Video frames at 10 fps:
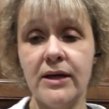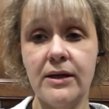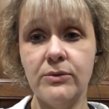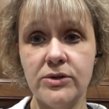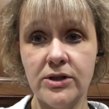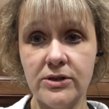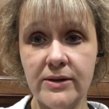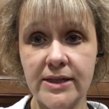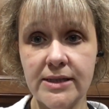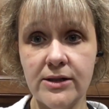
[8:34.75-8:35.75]
I will talk to you
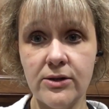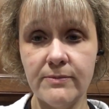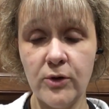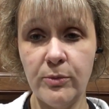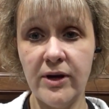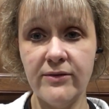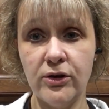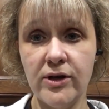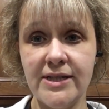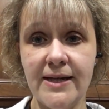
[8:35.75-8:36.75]
guys later. Hope you're having a
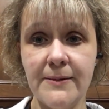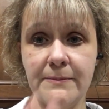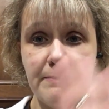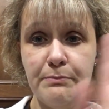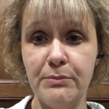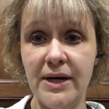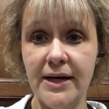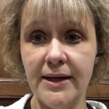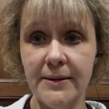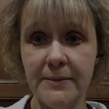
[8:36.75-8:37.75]
great day. Bye.